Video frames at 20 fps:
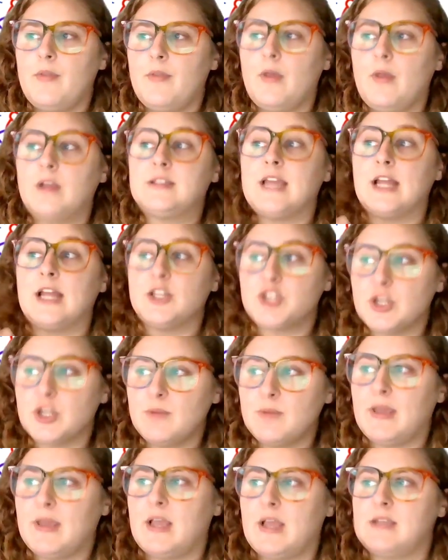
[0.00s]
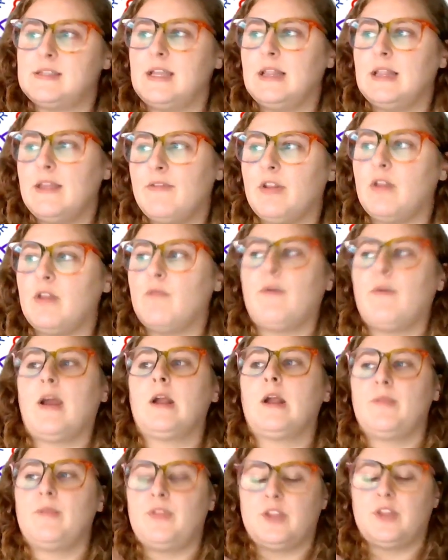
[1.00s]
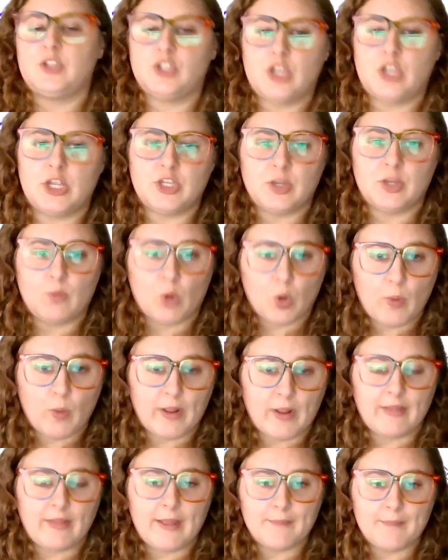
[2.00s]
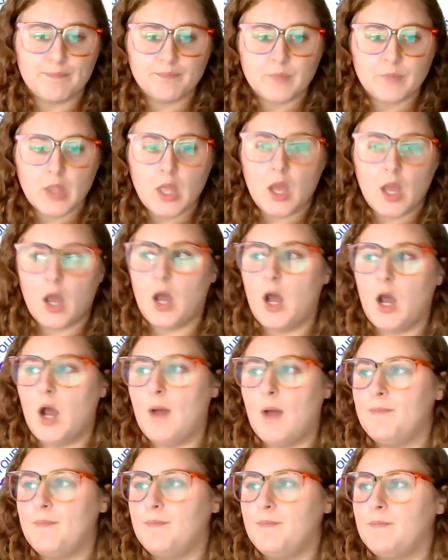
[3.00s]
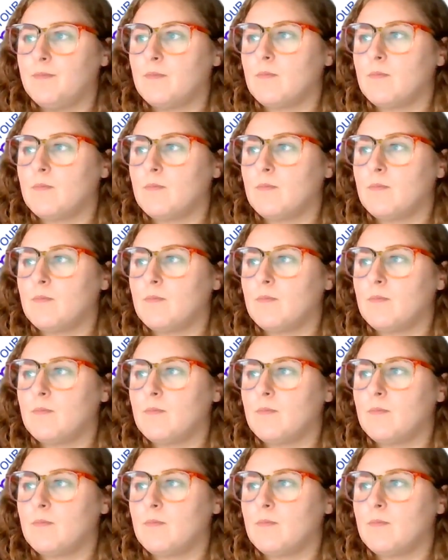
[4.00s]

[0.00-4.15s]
attention because they live in an environment that's changing more quickly um,